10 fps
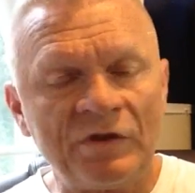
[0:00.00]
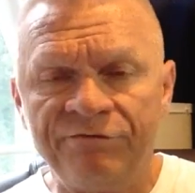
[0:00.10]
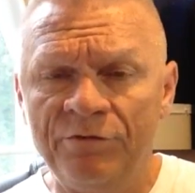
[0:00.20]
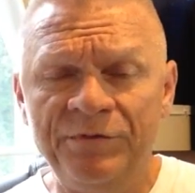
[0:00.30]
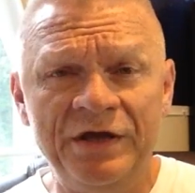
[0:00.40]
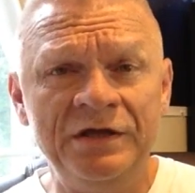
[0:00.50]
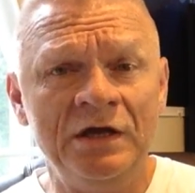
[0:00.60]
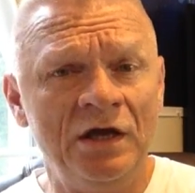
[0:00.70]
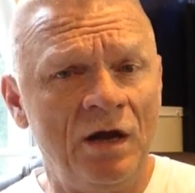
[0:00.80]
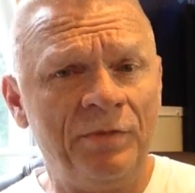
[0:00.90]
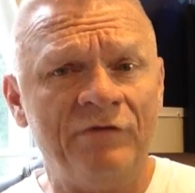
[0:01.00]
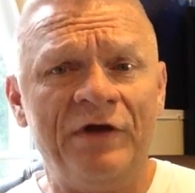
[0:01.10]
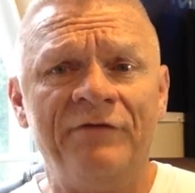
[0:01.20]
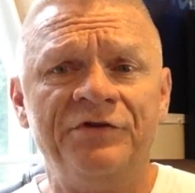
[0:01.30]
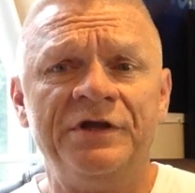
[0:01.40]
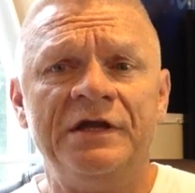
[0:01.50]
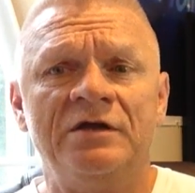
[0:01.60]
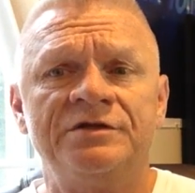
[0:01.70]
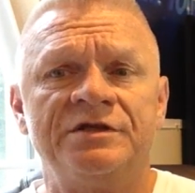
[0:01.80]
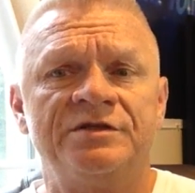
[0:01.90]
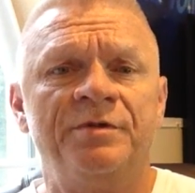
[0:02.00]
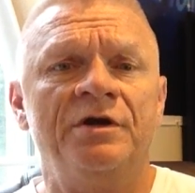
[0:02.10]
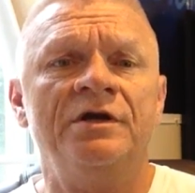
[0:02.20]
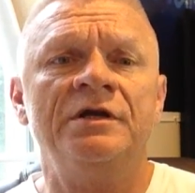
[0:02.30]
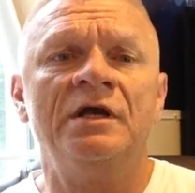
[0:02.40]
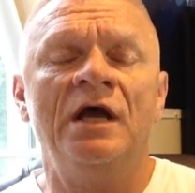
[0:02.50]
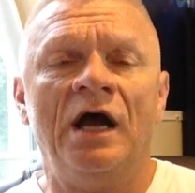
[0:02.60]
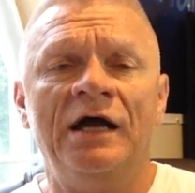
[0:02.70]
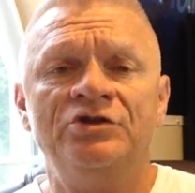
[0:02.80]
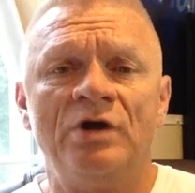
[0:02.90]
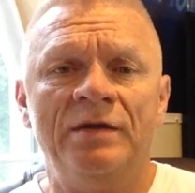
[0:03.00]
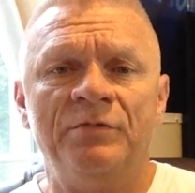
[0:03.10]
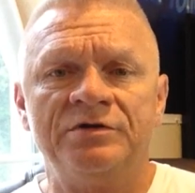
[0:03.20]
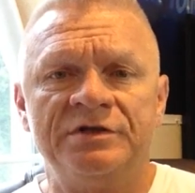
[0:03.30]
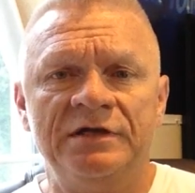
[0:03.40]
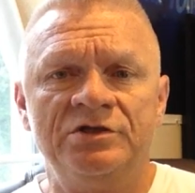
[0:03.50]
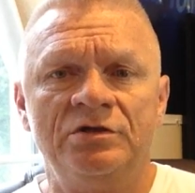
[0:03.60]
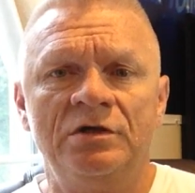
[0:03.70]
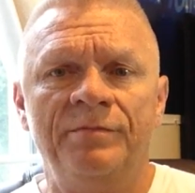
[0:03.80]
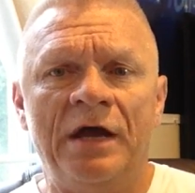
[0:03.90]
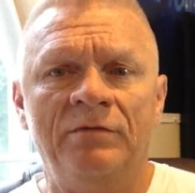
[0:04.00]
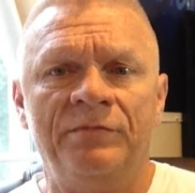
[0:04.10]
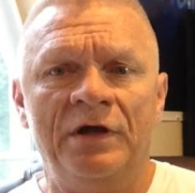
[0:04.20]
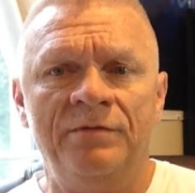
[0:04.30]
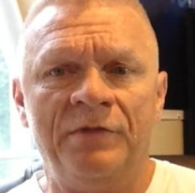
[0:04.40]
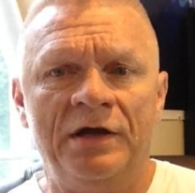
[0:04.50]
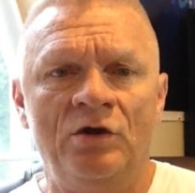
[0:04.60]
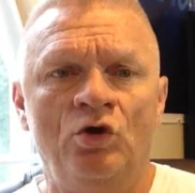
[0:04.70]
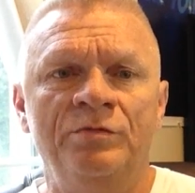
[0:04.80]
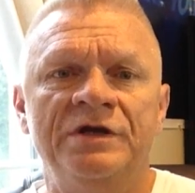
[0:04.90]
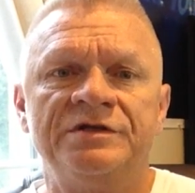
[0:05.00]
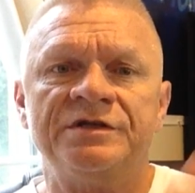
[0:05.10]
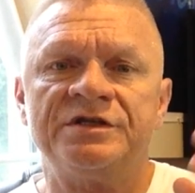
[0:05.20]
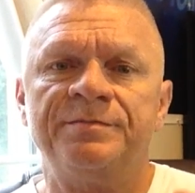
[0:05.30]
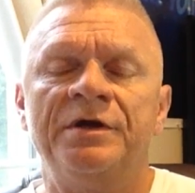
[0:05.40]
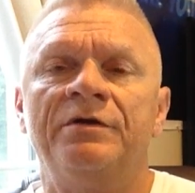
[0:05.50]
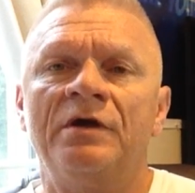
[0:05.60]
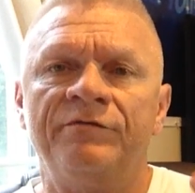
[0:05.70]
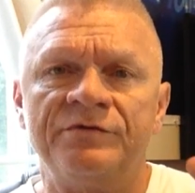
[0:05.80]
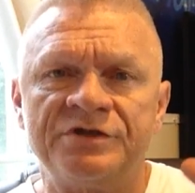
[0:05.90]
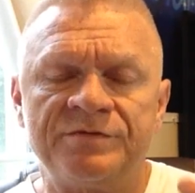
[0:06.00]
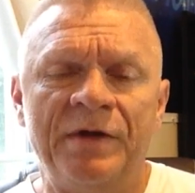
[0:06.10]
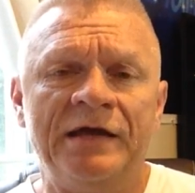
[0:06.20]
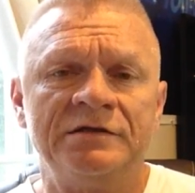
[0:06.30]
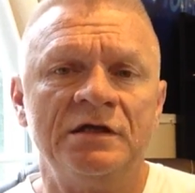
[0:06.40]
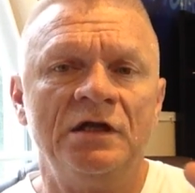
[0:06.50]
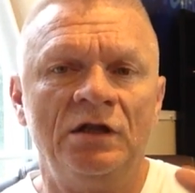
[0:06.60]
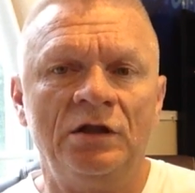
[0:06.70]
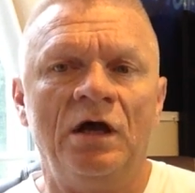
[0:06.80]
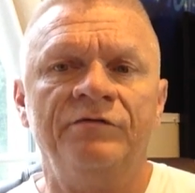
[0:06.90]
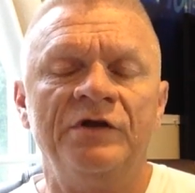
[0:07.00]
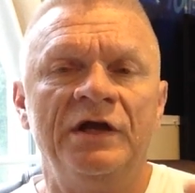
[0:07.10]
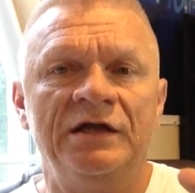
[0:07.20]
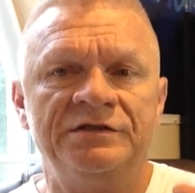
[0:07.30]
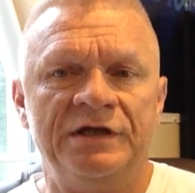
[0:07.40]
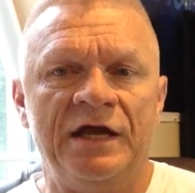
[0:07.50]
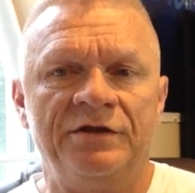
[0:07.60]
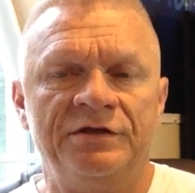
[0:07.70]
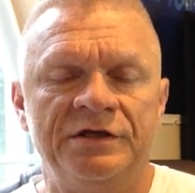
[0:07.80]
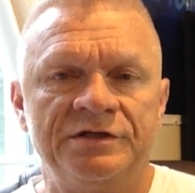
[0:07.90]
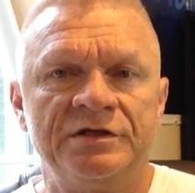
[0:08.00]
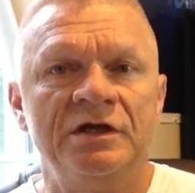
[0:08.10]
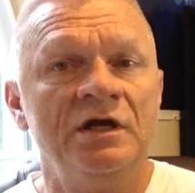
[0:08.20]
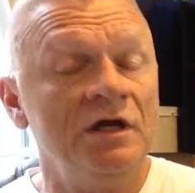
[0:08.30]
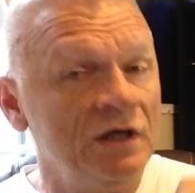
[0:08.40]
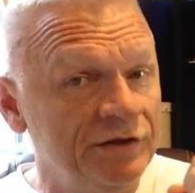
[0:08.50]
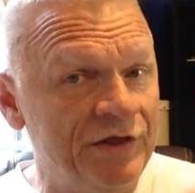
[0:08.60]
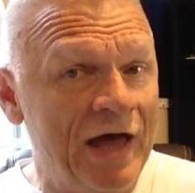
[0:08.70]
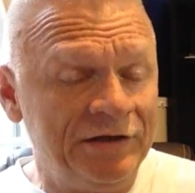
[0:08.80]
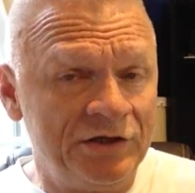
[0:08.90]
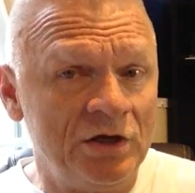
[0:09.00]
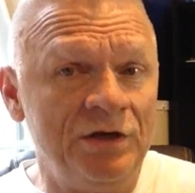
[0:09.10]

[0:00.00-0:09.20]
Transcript: For me, above everything else, the spirit I tried most intentionally about in my home is the spirit of respect, love, and togetherness. That